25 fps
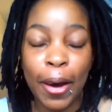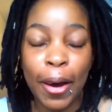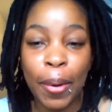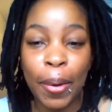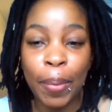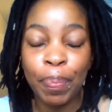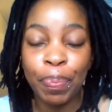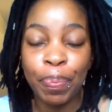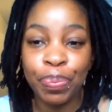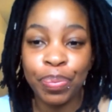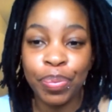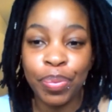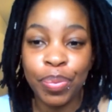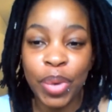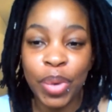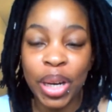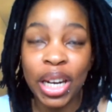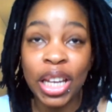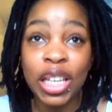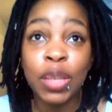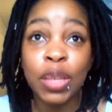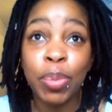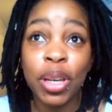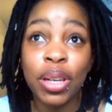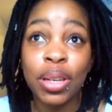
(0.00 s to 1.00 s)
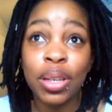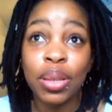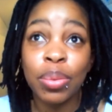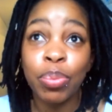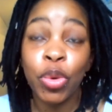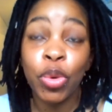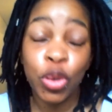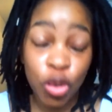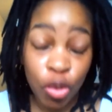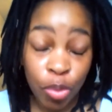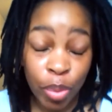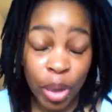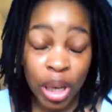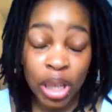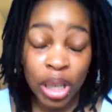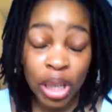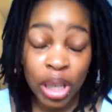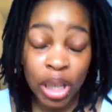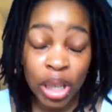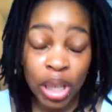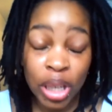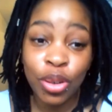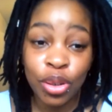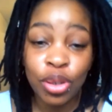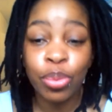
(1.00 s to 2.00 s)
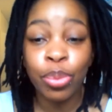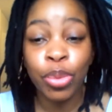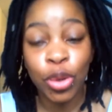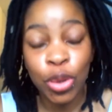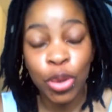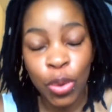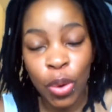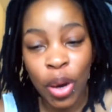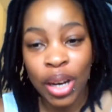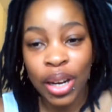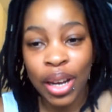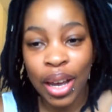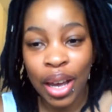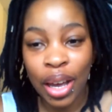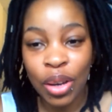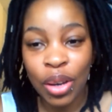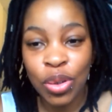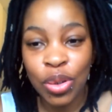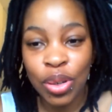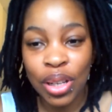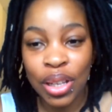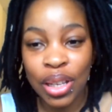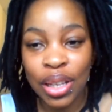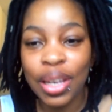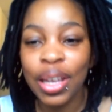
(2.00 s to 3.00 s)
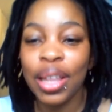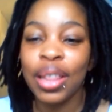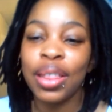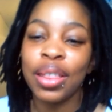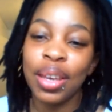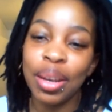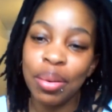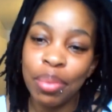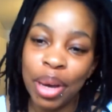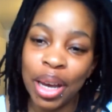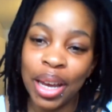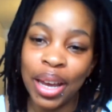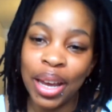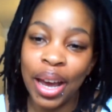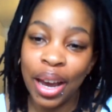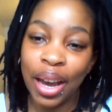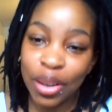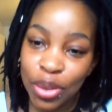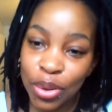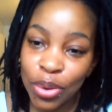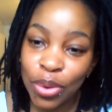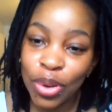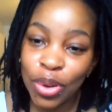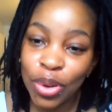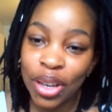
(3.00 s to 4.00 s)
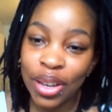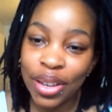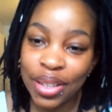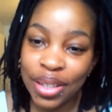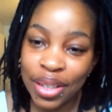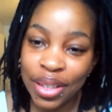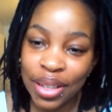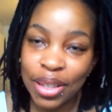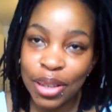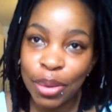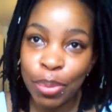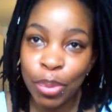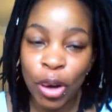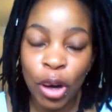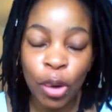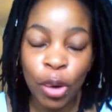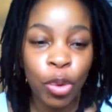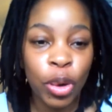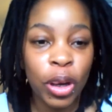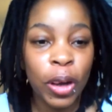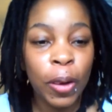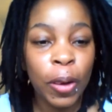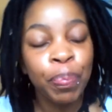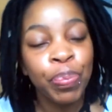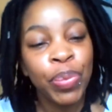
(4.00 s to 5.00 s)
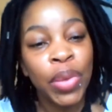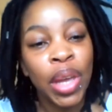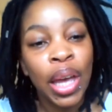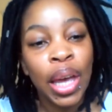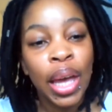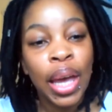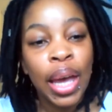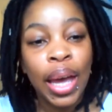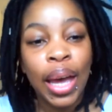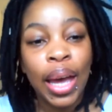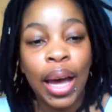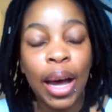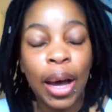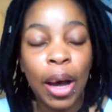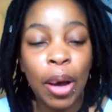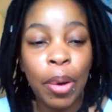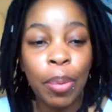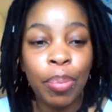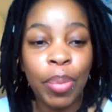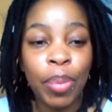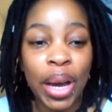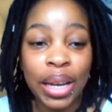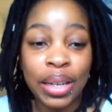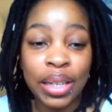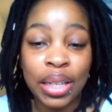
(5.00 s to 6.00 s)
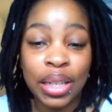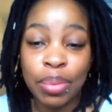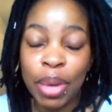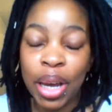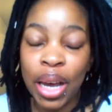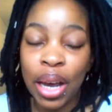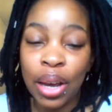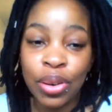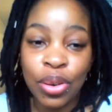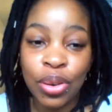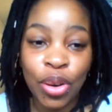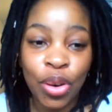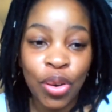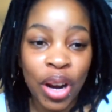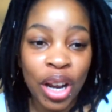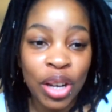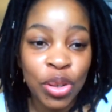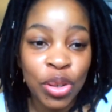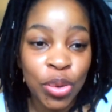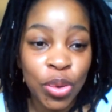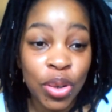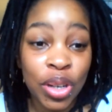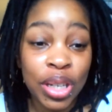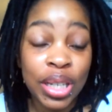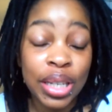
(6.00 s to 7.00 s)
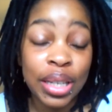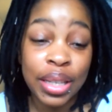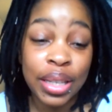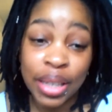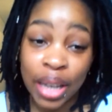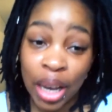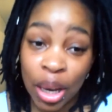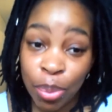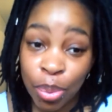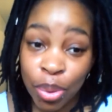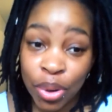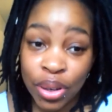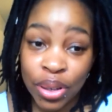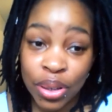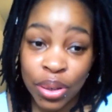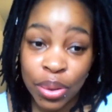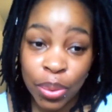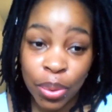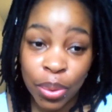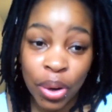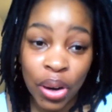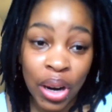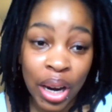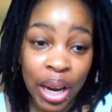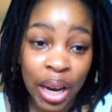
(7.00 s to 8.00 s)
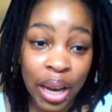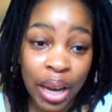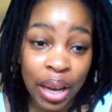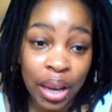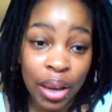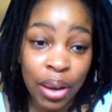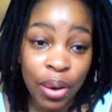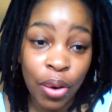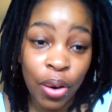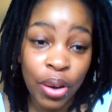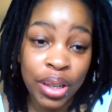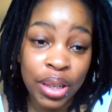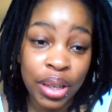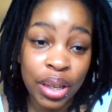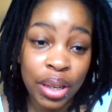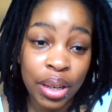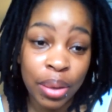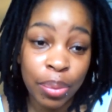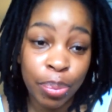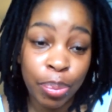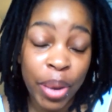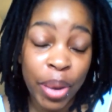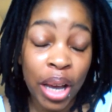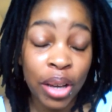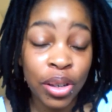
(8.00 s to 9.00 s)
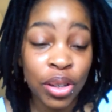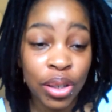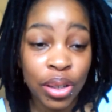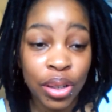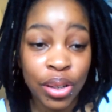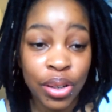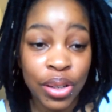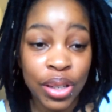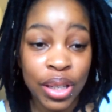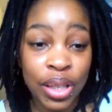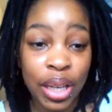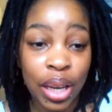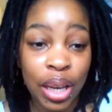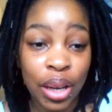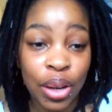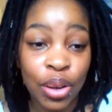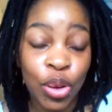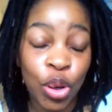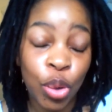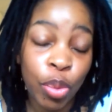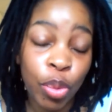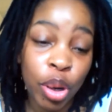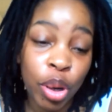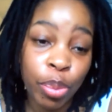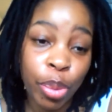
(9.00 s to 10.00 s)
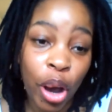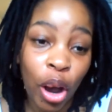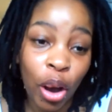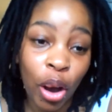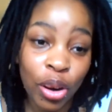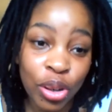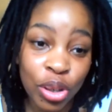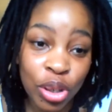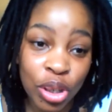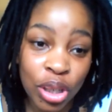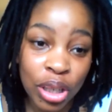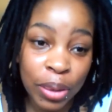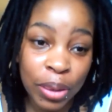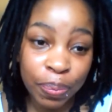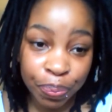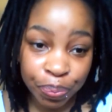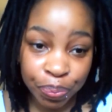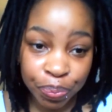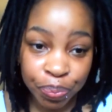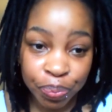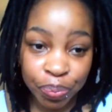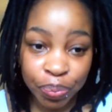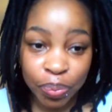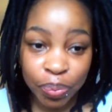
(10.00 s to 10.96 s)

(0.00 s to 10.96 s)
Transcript: Um, but I spent most of my childhood in Botswana actually, and then my high school years in Zimbabwe. Um, I did my undergraduate in Cyprus, where I got a bachelor's in human biology.